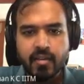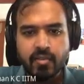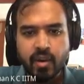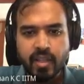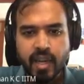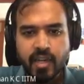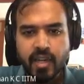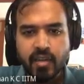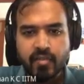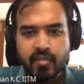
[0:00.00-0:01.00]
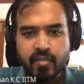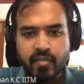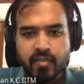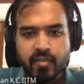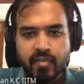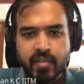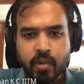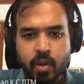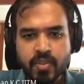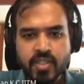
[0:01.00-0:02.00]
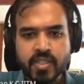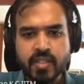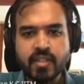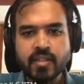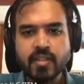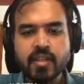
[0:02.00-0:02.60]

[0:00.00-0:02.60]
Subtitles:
for that, we have a P proposition.